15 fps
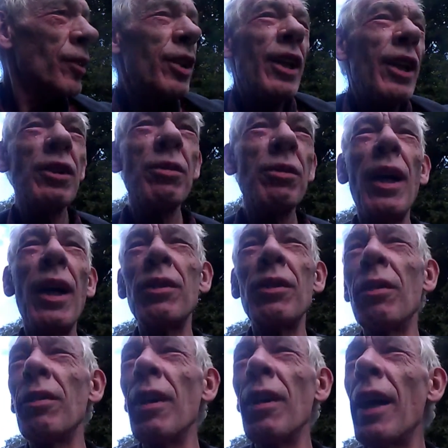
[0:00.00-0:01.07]
See, that's what I
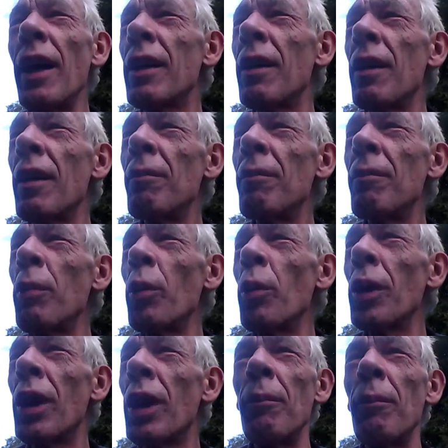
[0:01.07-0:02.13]
don't like.
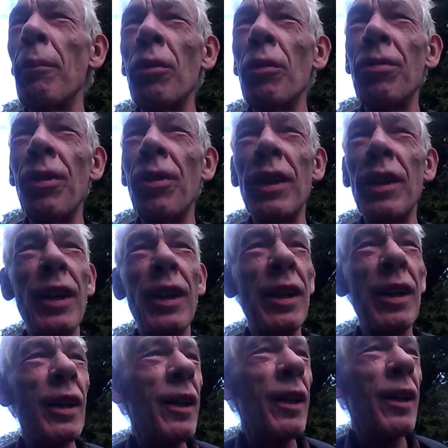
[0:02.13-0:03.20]
People will come on
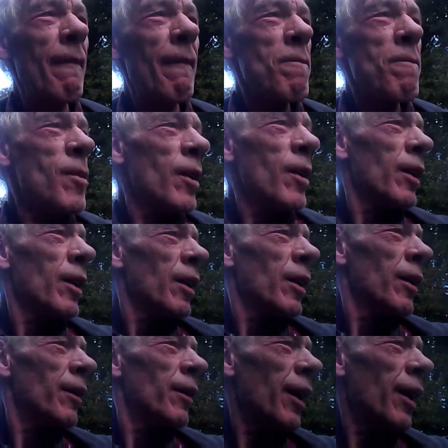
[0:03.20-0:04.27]
friendly,
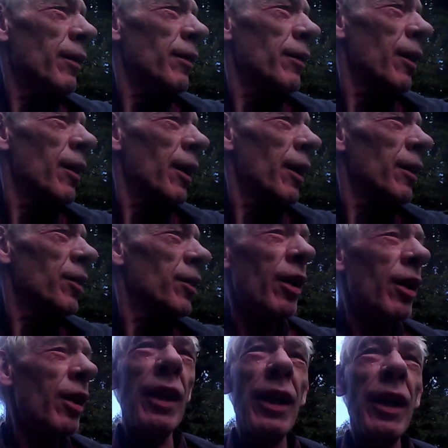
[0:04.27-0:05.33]
then
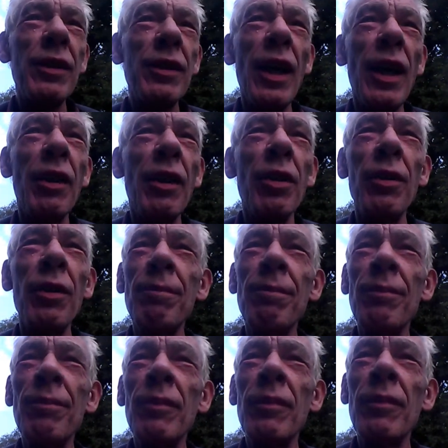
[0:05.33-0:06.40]
suddenly attack you.
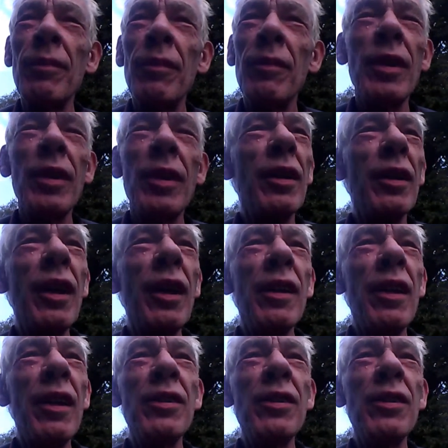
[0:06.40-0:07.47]

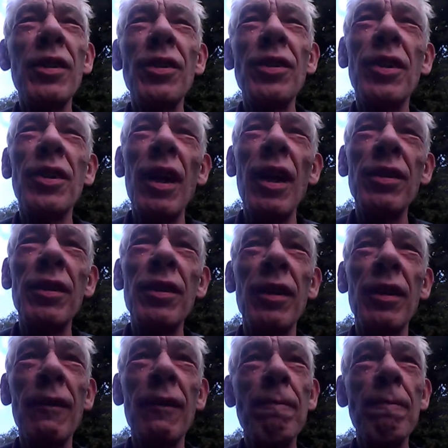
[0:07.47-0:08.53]
And that's
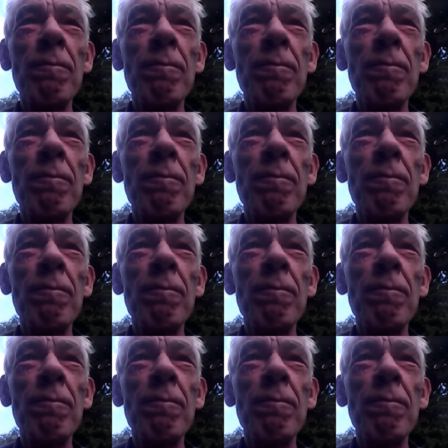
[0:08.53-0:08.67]
disgusting.